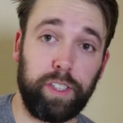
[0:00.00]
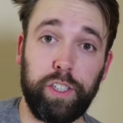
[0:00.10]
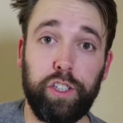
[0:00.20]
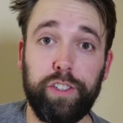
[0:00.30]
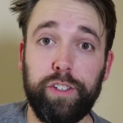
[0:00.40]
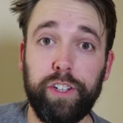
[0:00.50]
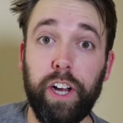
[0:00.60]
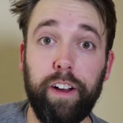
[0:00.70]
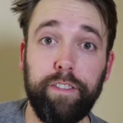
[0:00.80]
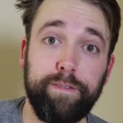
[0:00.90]
it just turned
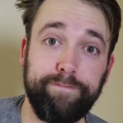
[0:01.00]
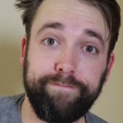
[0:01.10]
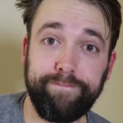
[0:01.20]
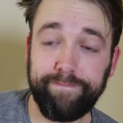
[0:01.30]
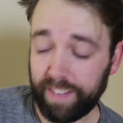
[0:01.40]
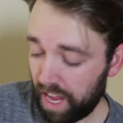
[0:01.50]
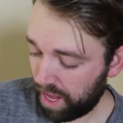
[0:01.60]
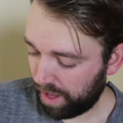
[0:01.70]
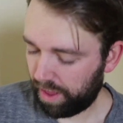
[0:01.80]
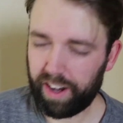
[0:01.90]
off.
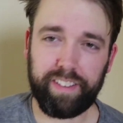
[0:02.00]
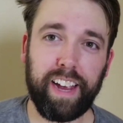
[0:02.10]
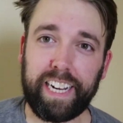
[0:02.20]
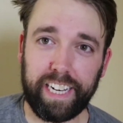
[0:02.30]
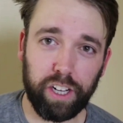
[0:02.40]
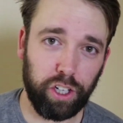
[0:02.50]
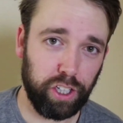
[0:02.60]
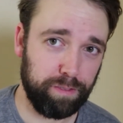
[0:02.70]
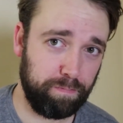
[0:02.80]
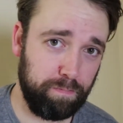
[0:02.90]
A lot of
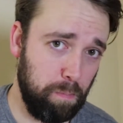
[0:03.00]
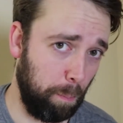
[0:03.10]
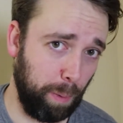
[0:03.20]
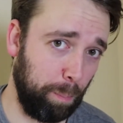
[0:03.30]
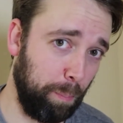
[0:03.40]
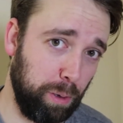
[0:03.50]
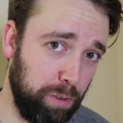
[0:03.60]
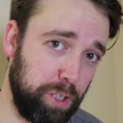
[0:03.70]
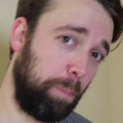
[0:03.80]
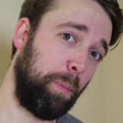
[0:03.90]
technical mumbo
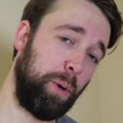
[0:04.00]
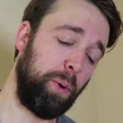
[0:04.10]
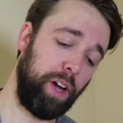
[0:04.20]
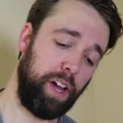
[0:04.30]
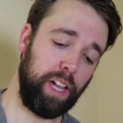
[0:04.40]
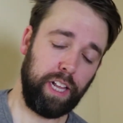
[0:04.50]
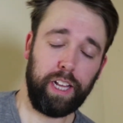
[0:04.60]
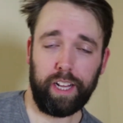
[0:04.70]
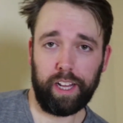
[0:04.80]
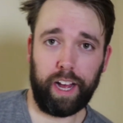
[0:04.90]
jumbo.
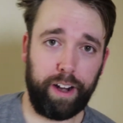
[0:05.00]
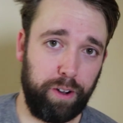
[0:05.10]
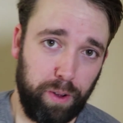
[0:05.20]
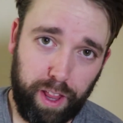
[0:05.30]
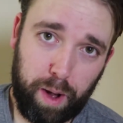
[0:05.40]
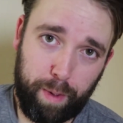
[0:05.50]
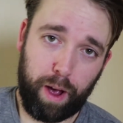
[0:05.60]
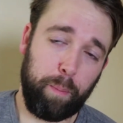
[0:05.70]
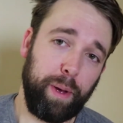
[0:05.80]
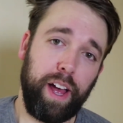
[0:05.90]
I don't know a lot
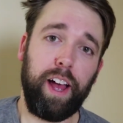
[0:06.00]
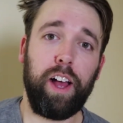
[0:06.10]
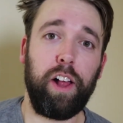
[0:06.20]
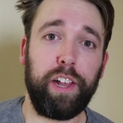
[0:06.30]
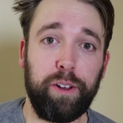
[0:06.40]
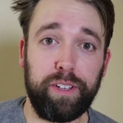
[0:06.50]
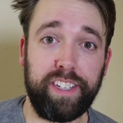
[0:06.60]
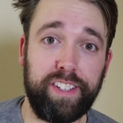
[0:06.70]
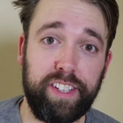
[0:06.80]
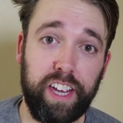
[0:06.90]
about, but all I know is
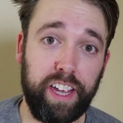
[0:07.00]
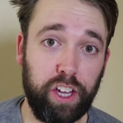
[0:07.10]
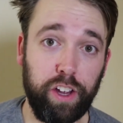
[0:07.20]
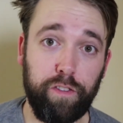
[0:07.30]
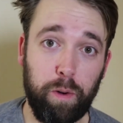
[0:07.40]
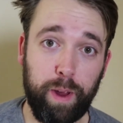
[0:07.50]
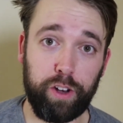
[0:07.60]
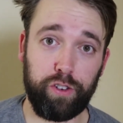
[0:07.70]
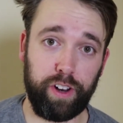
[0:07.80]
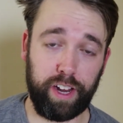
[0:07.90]
it's good for
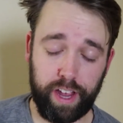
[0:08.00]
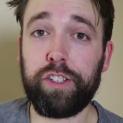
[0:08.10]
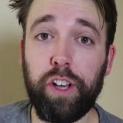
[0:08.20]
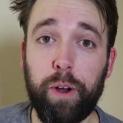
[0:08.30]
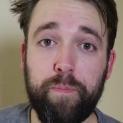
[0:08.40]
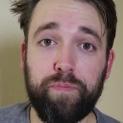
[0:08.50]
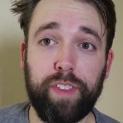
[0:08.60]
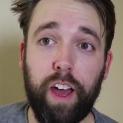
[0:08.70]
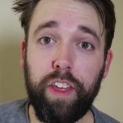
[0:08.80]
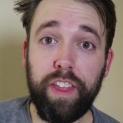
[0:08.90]
measuring. So
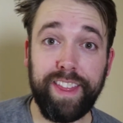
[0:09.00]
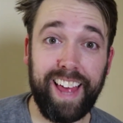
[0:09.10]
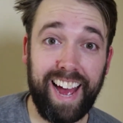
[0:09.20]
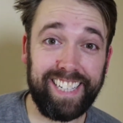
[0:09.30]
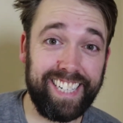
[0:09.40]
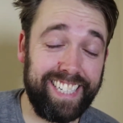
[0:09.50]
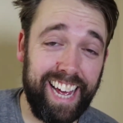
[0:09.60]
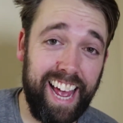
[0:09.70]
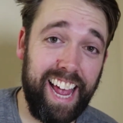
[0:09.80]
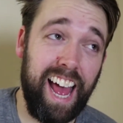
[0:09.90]
other than that,
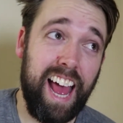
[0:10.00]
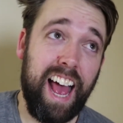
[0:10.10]
today